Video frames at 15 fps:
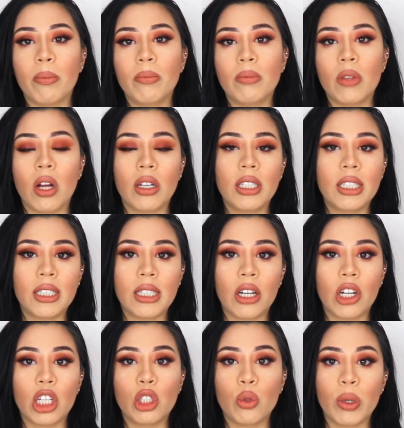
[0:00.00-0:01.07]
not
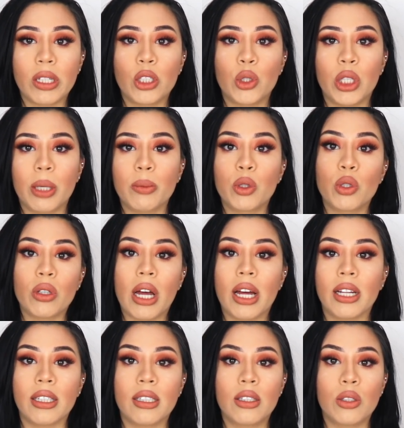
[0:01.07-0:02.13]
necessarily too extreme
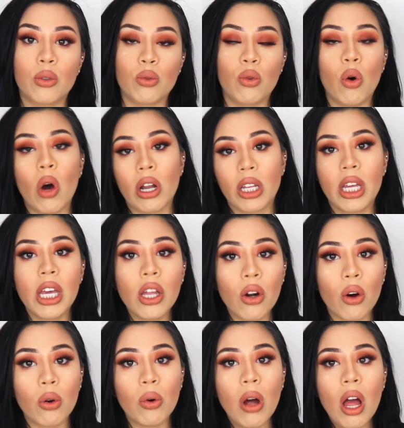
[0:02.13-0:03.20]
as to go on
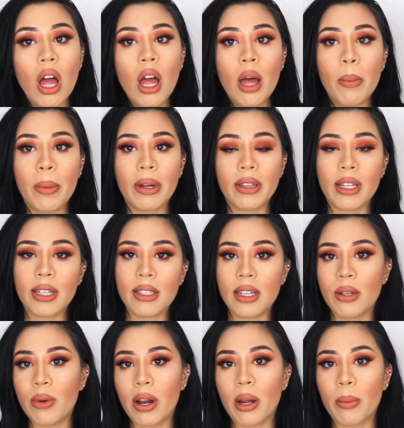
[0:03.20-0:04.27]
keto, but they
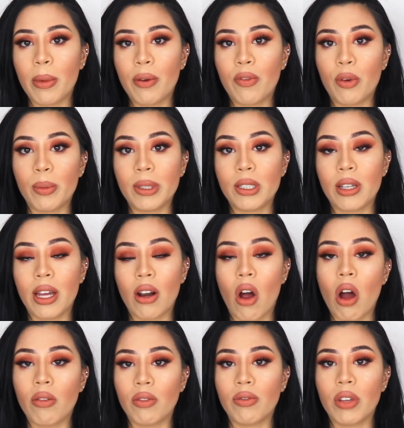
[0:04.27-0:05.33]
did recommend for me to get
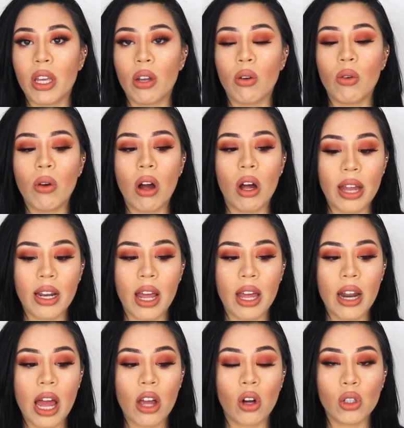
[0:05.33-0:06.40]
off of keto. And
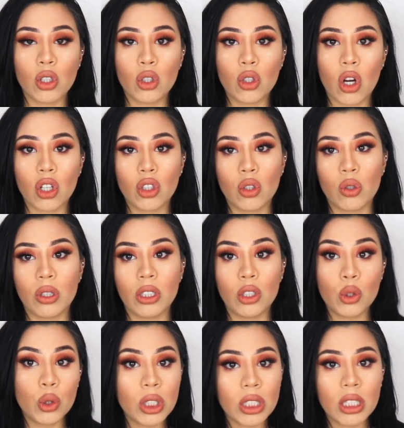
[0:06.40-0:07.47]
then I also talked to the
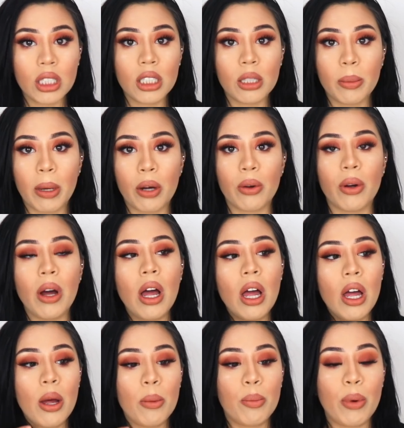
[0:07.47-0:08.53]
nutritionist about
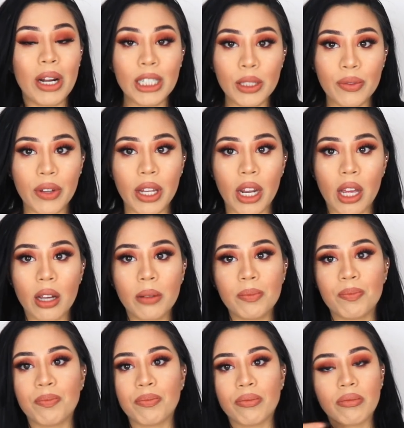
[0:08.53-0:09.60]
breastfeeding
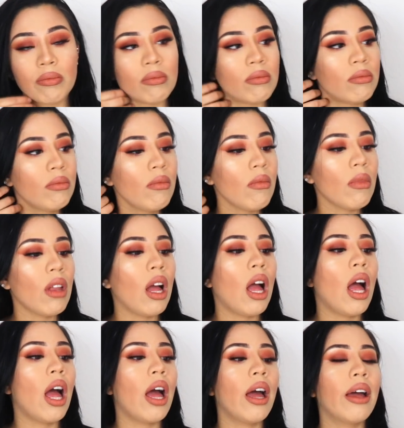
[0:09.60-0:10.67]

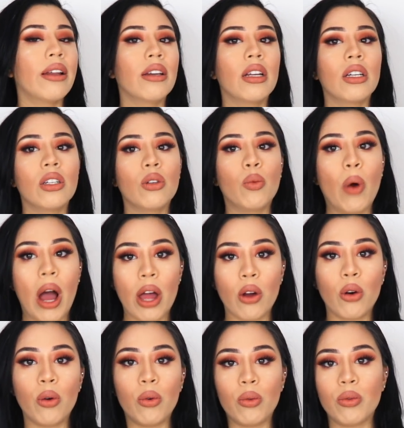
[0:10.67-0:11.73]
and
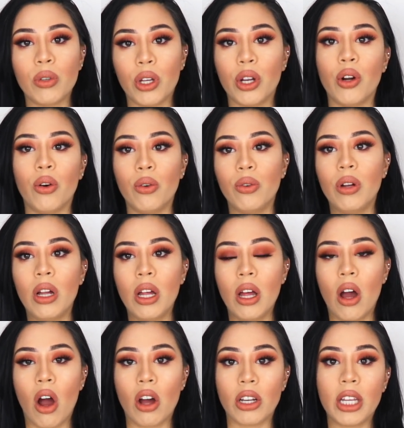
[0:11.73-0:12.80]
while, you know,
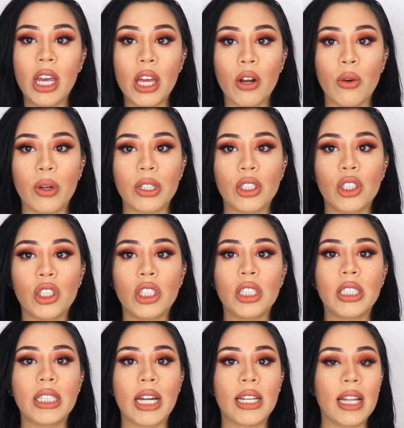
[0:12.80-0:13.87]
on keto, and she
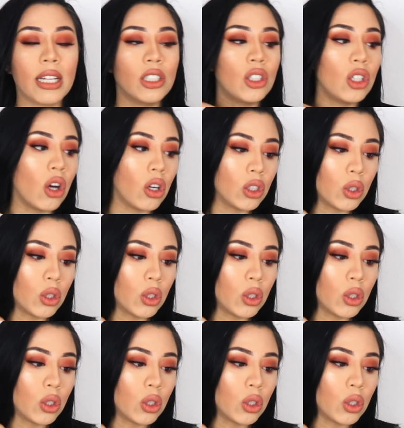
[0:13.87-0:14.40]
said that she